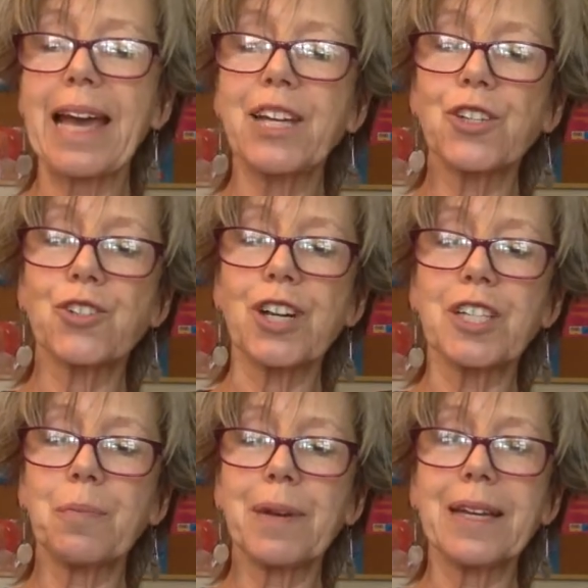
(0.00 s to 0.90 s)
ages
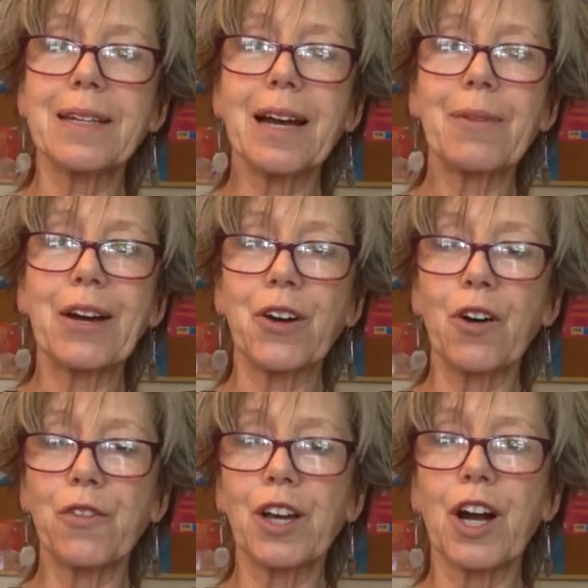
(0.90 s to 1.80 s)
trying to pick it up
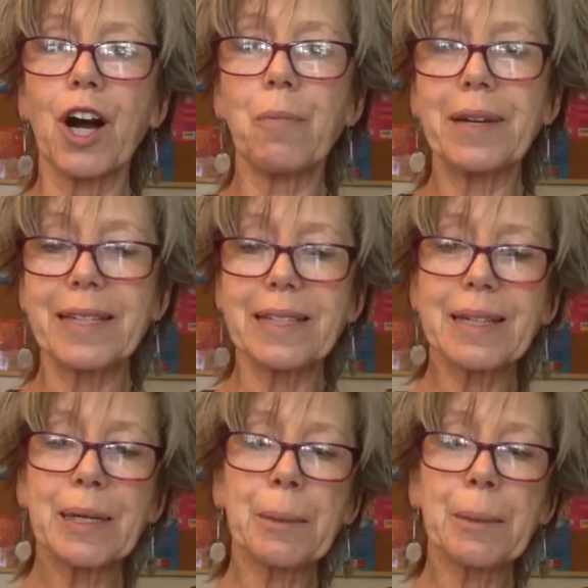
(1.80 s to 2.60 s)
off the carpet.